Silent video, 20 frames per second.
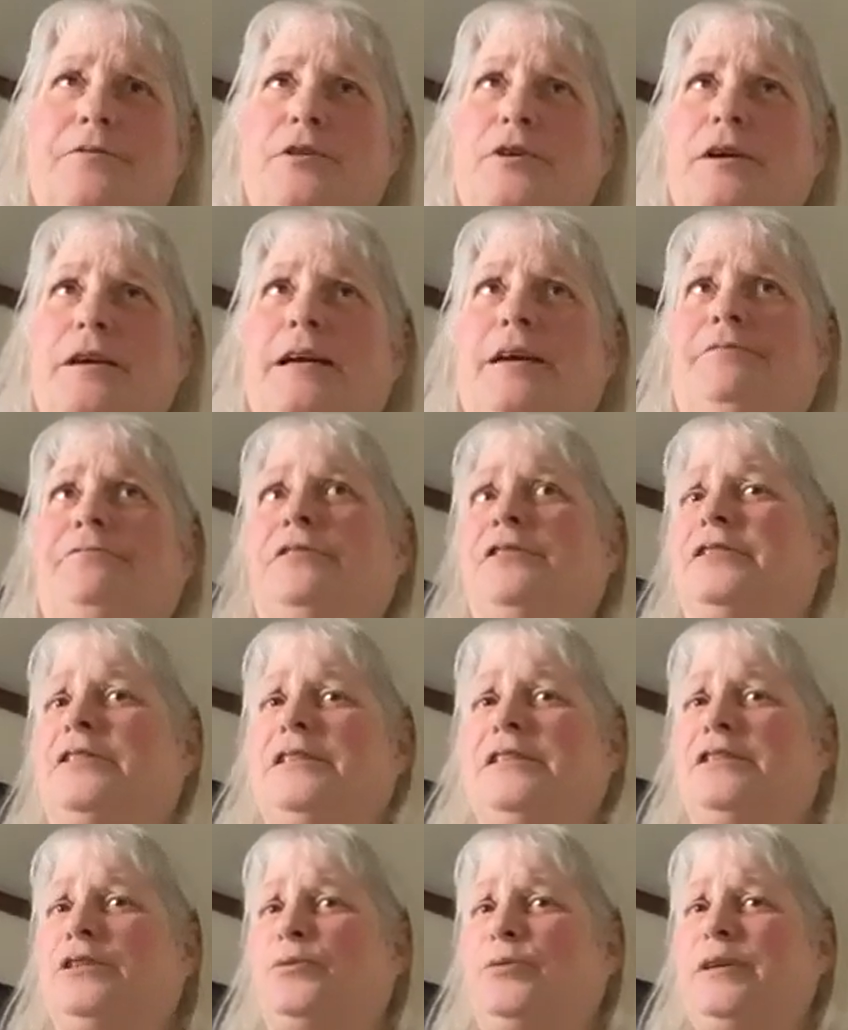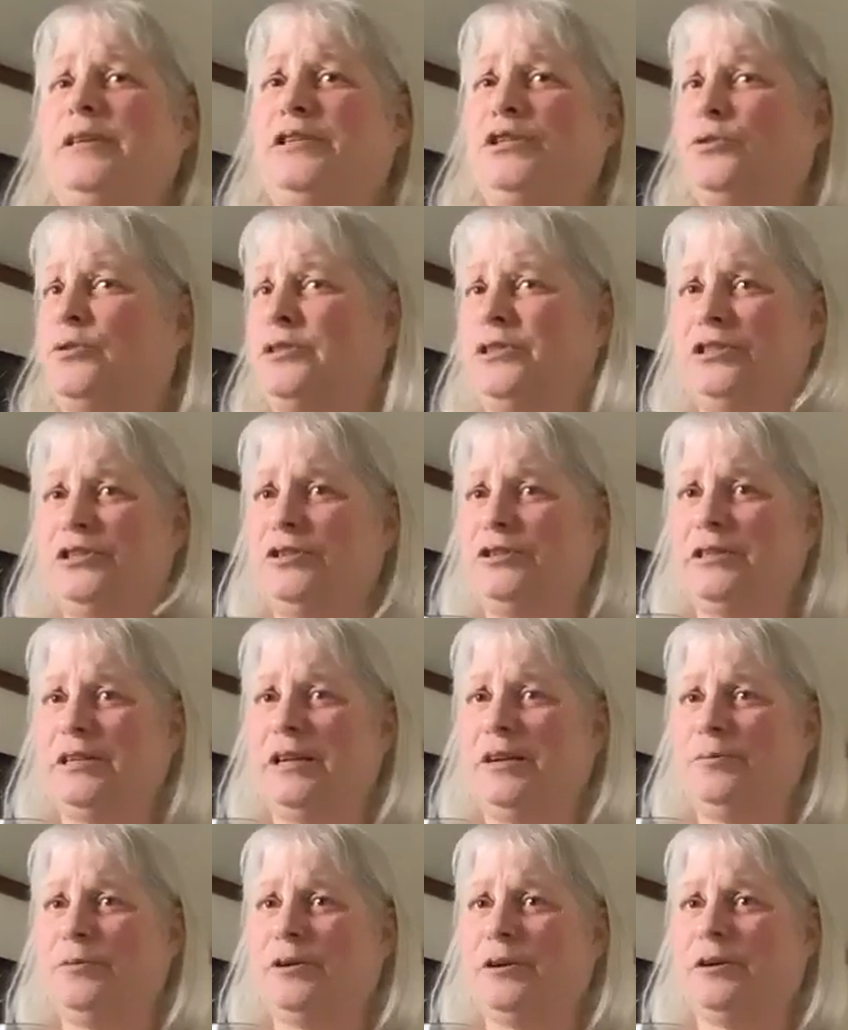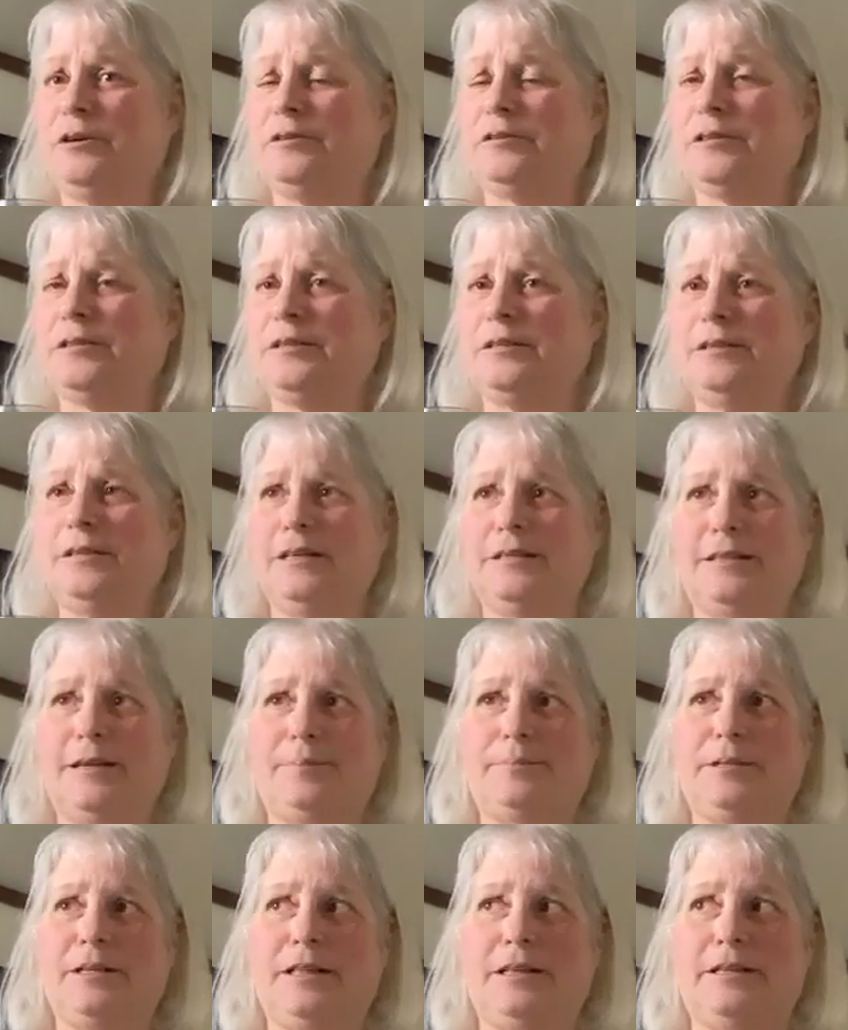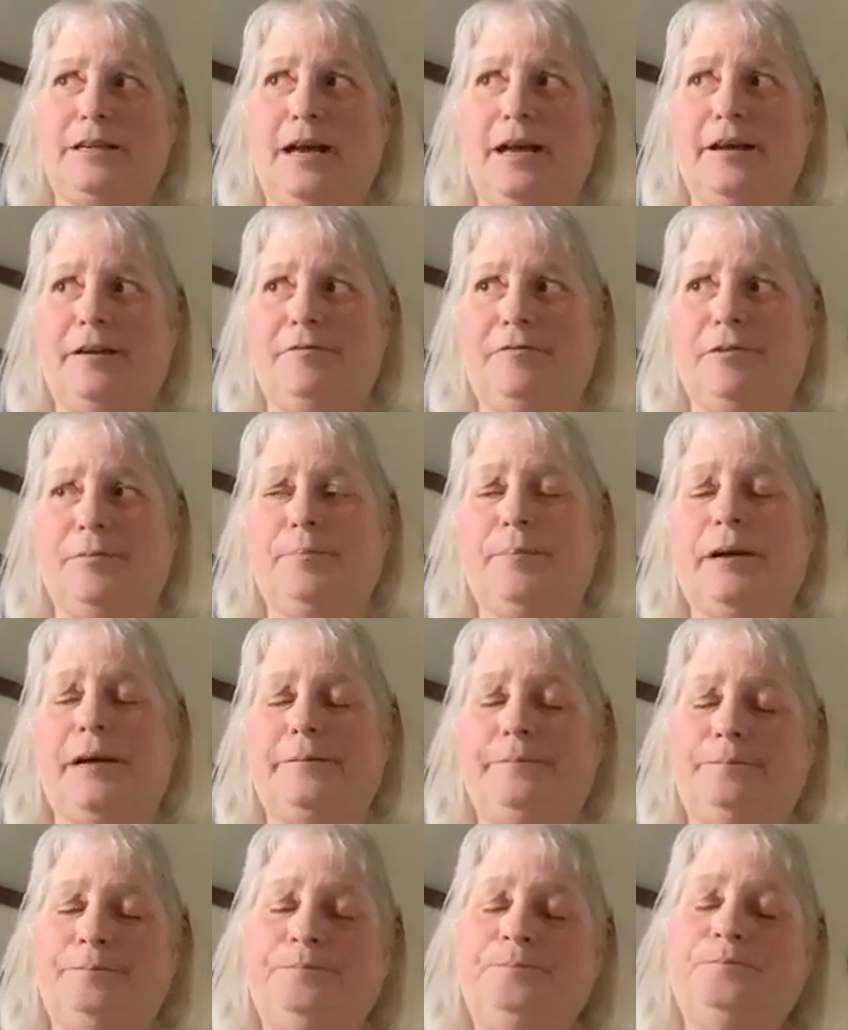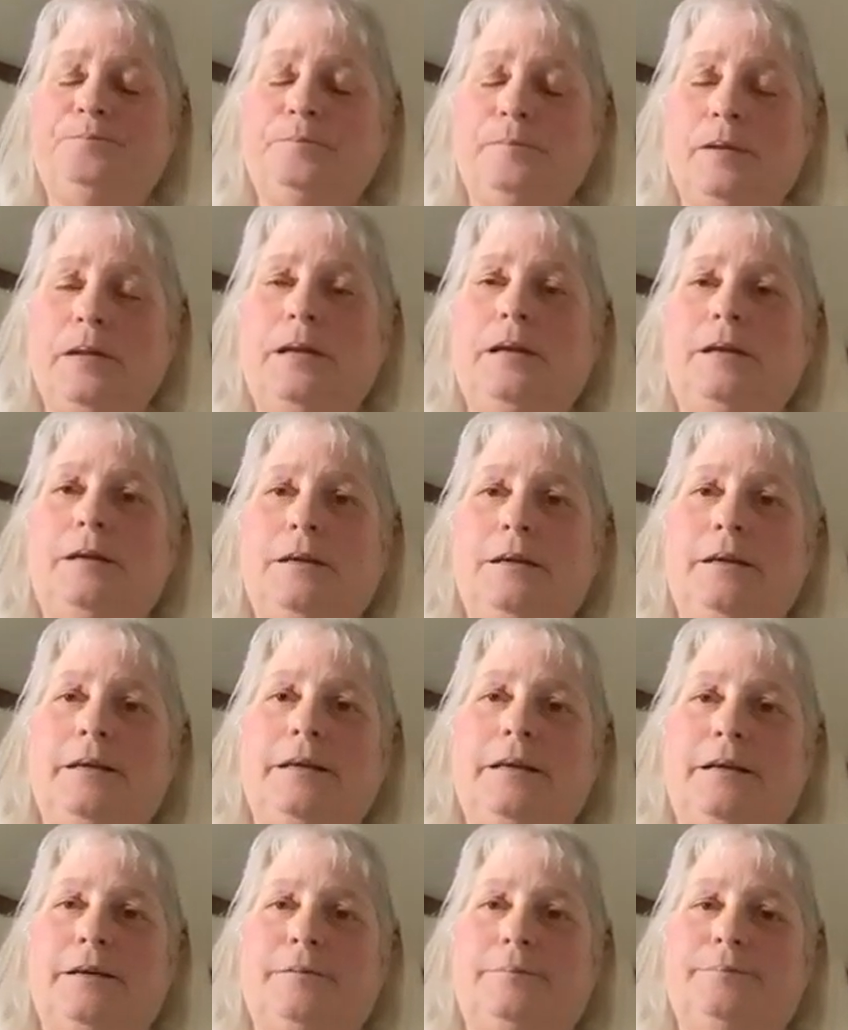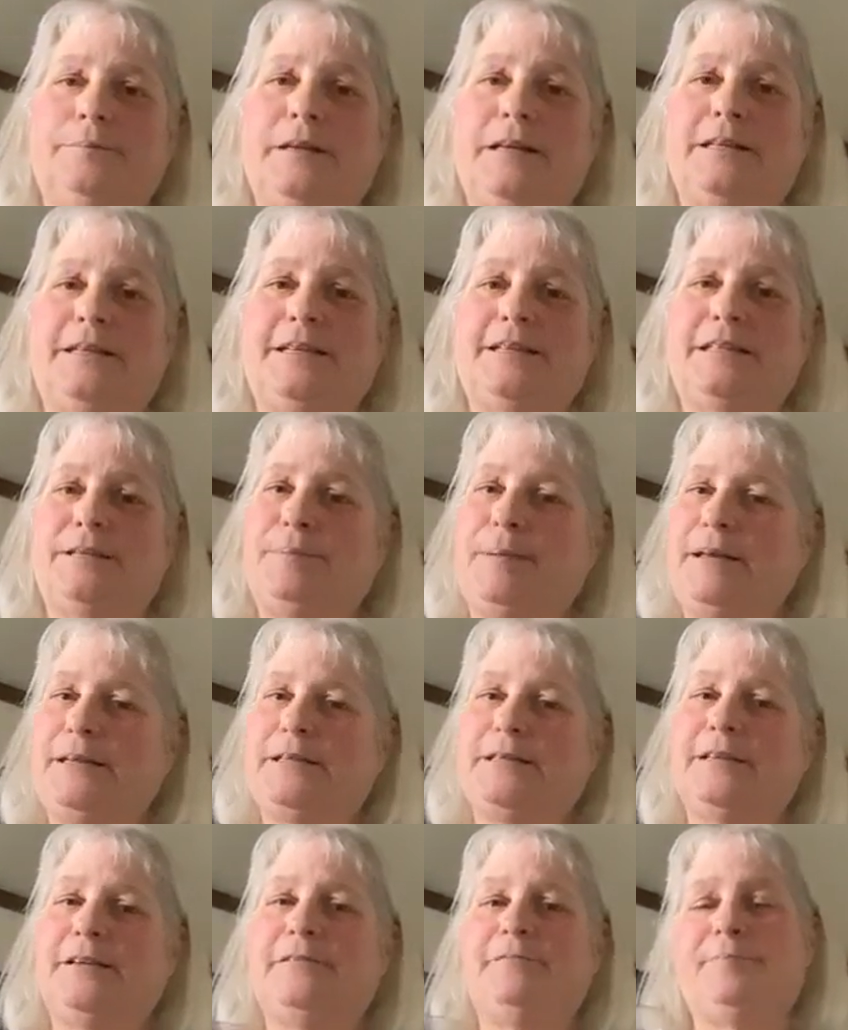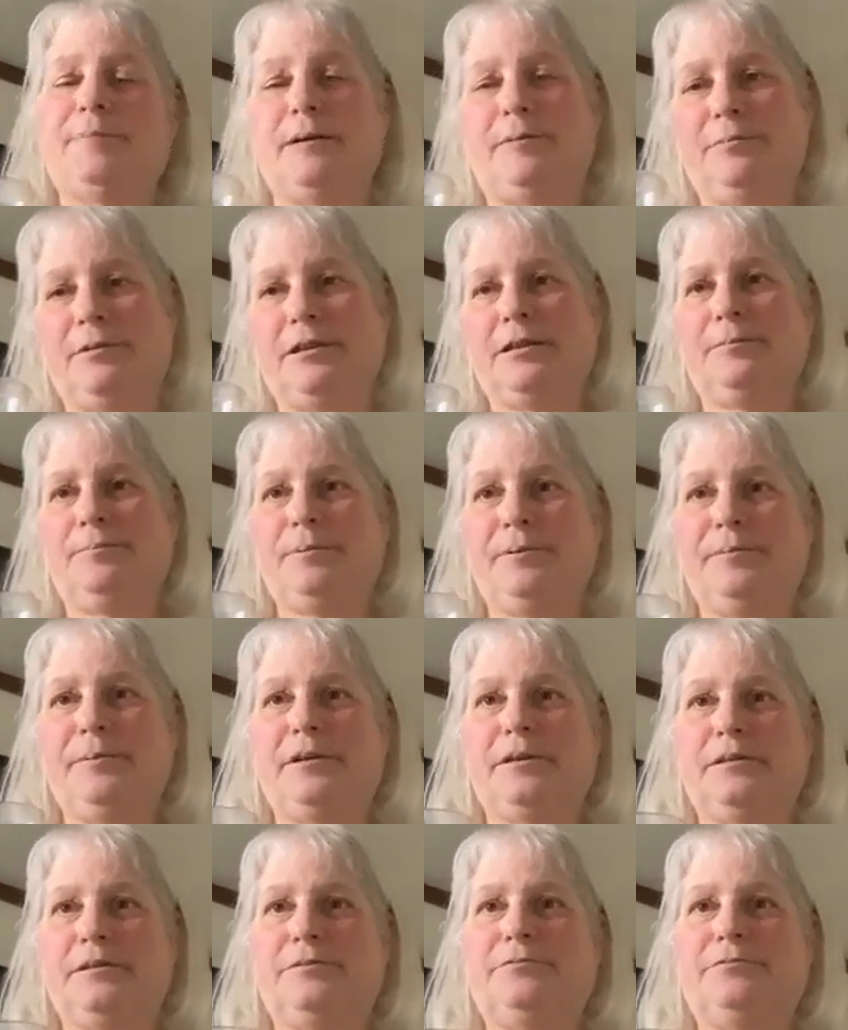you can get freshly squeezed orange juice anywhere else except in the dining room, but you know, it's expensive, but with the Premier, it's